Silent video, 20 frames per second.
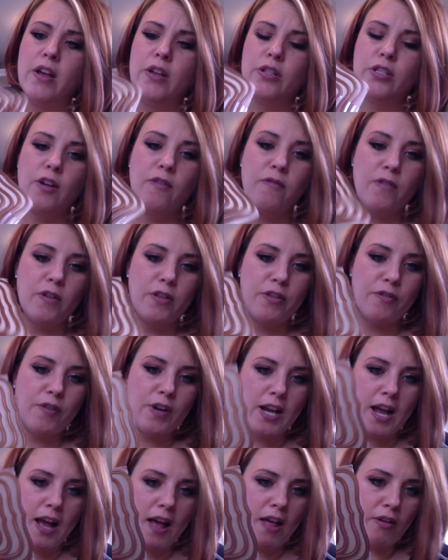So for
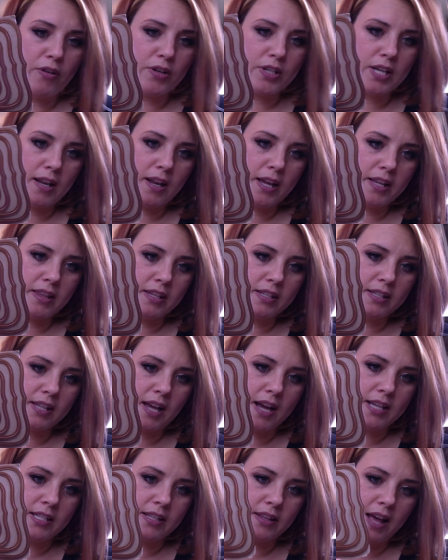$3, I like the
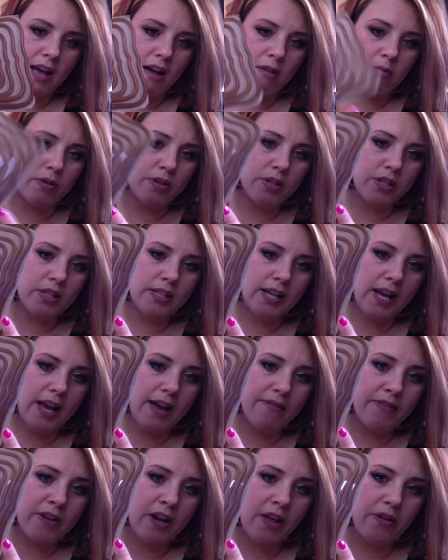size of that one, just to
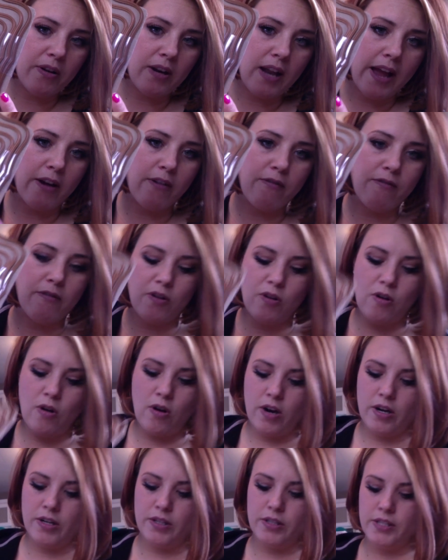have another layer for
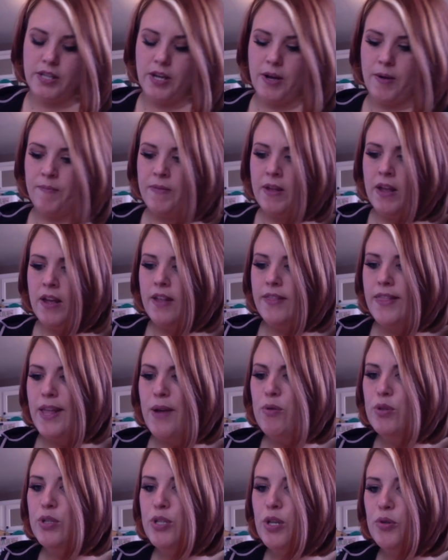cards. So they
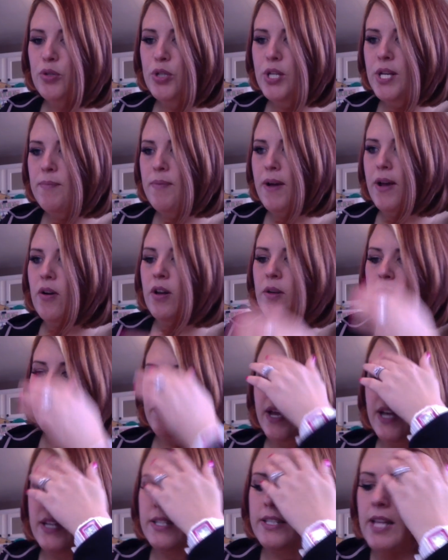were so cheap, I couldn't
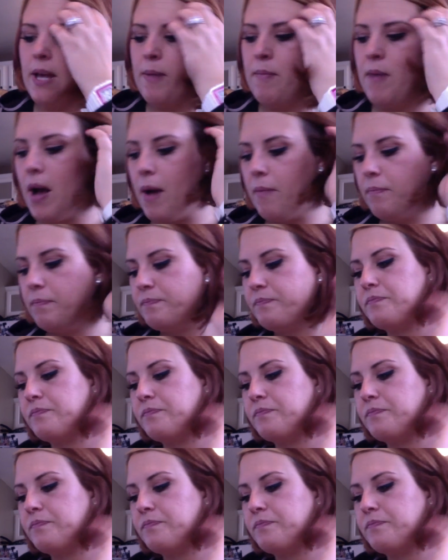pass them up.